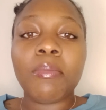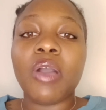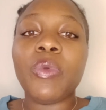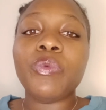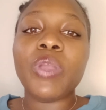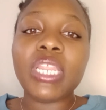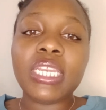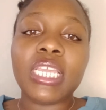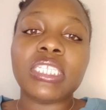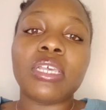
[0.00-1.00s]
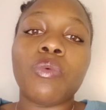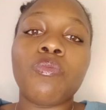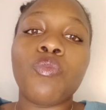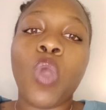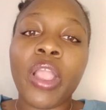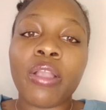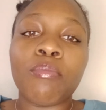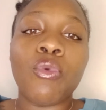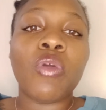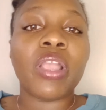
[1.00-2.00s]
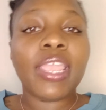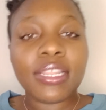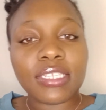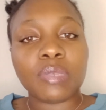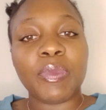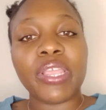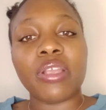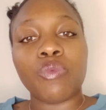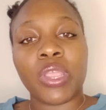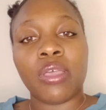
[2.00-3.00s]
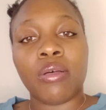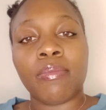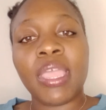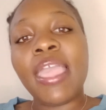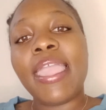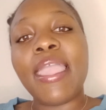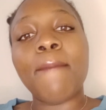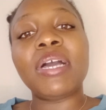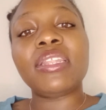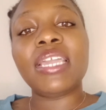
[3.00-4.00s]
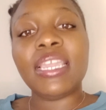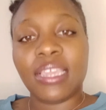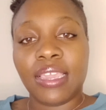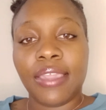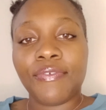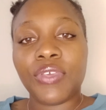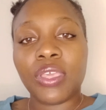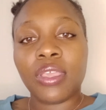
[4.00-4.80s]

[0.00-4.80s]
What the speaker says: But we really need to work more in the spirit realm and believe